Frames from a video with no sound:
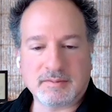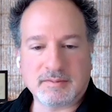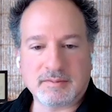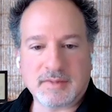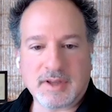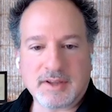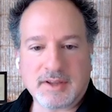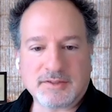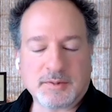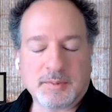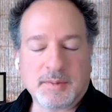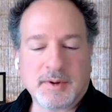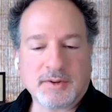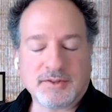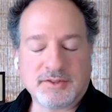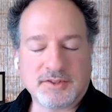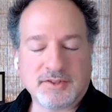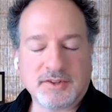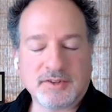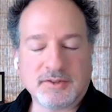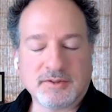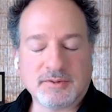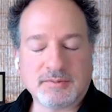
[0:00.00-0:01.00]
as opposed
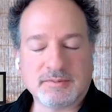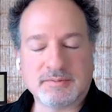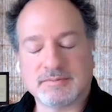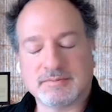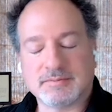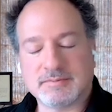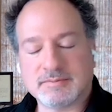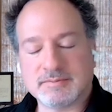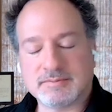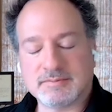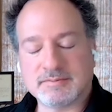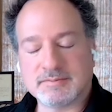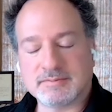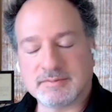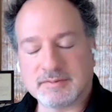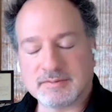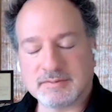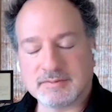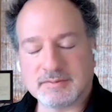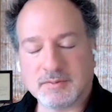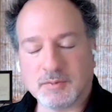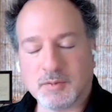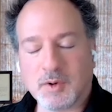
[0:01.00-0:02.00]
to
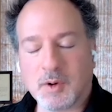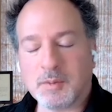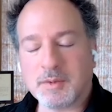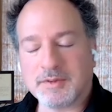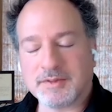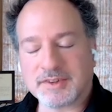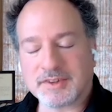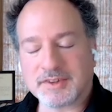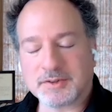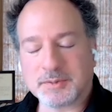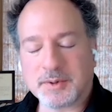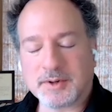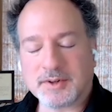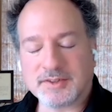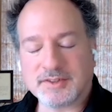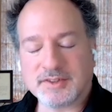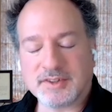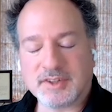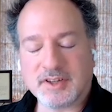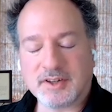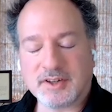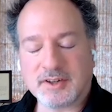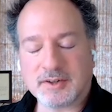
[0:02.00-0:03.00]
what we've
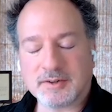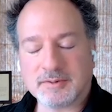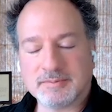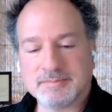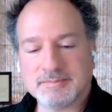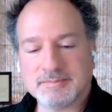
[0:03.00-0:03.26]
experienced here.